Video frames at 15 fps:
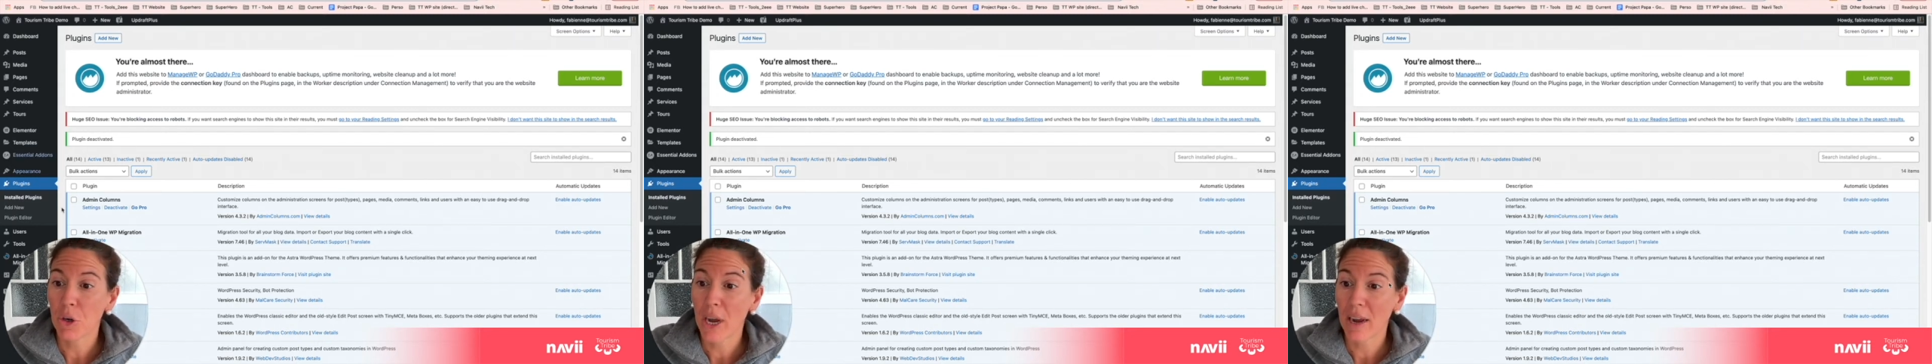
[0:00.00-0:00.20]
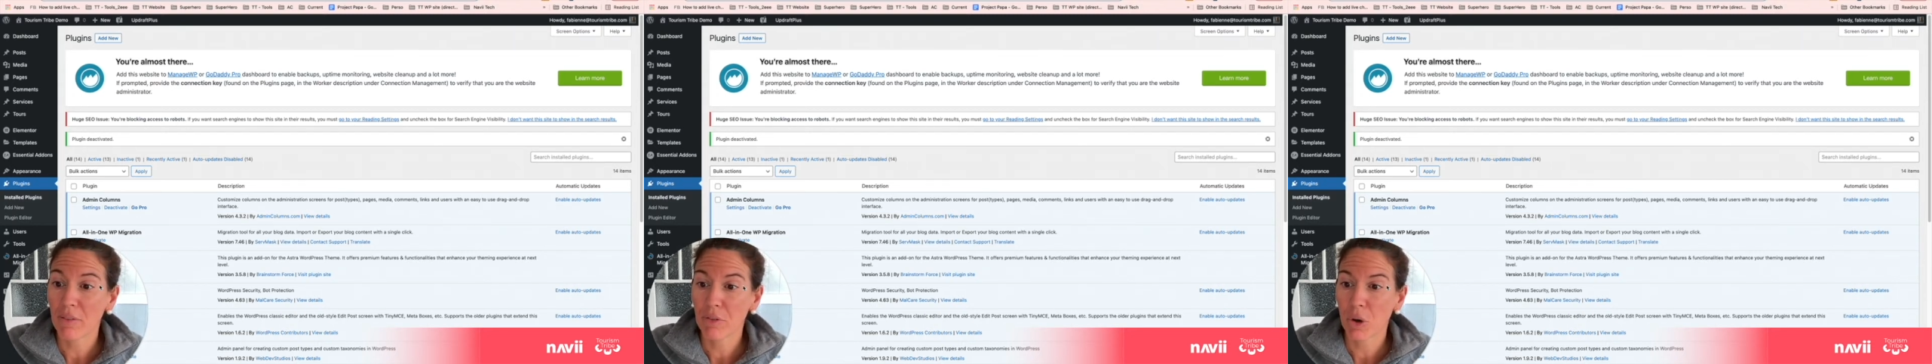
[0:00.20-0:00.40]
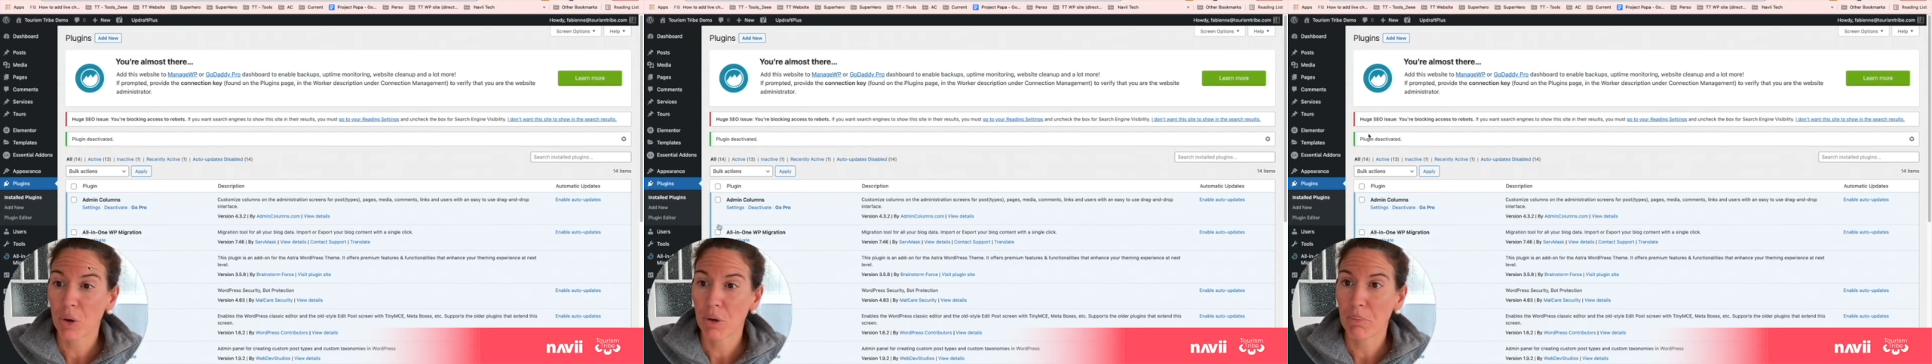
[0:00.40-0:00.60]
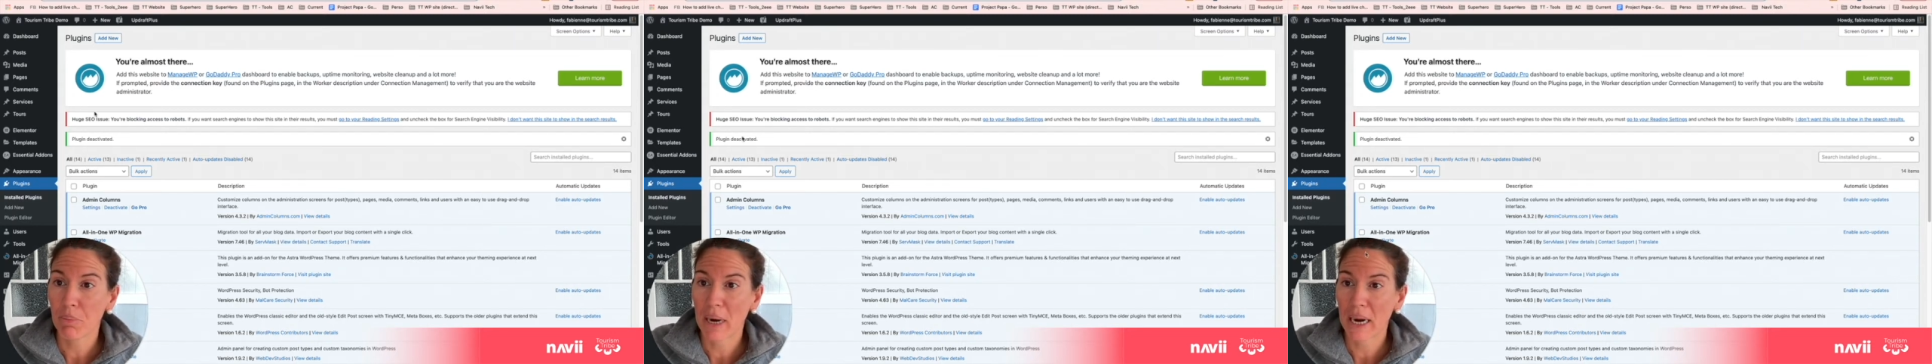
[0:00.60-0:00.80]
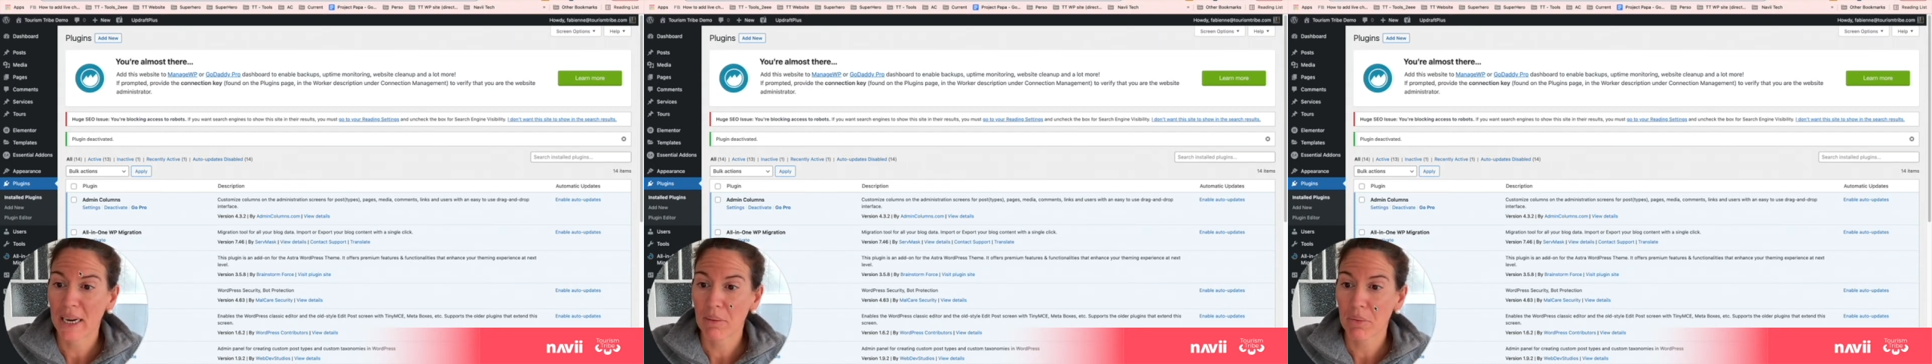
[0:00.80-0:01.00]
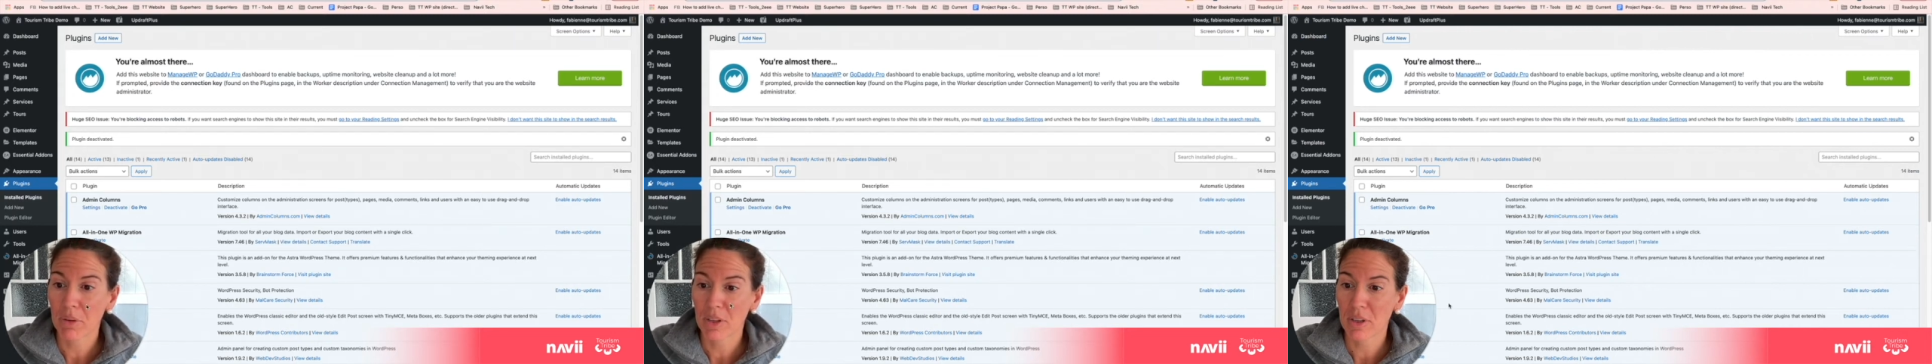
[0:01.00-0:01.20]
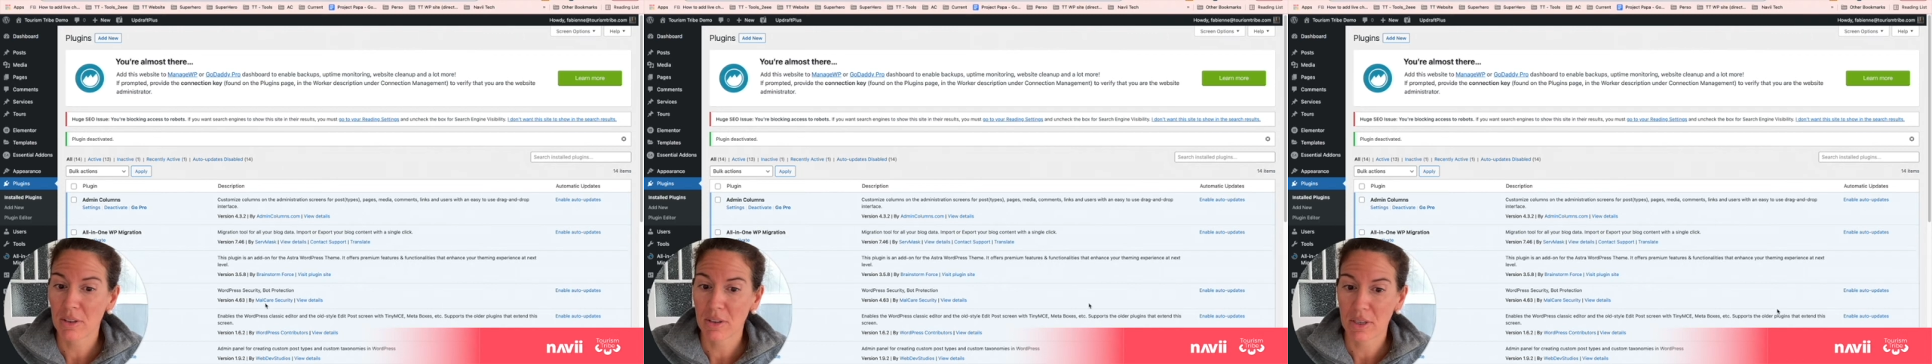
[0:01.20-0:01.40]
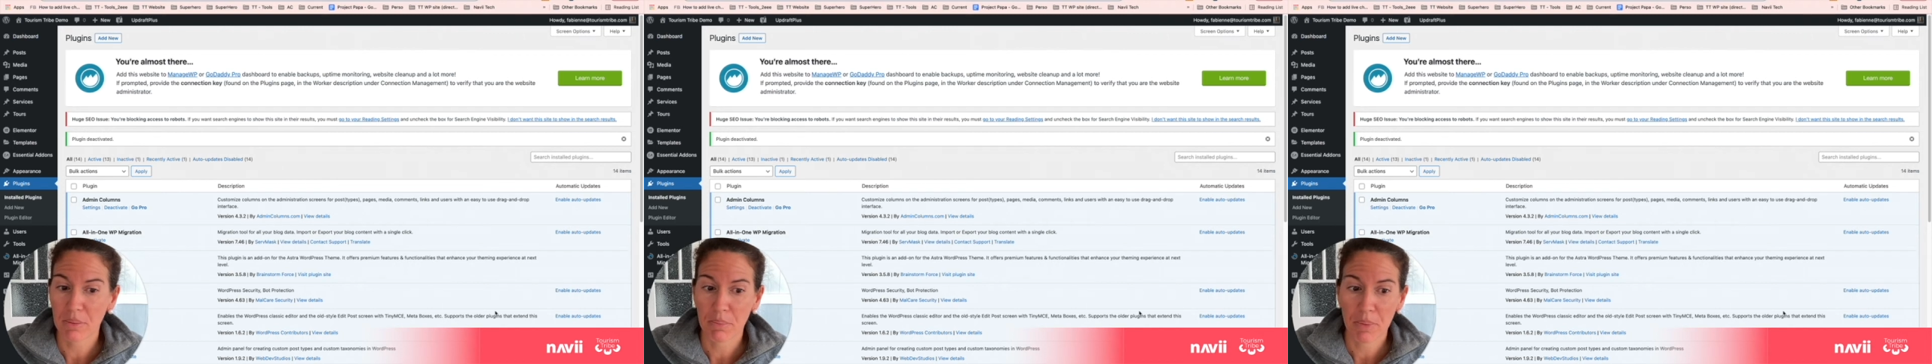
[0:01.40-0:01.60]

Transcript: have got a backup system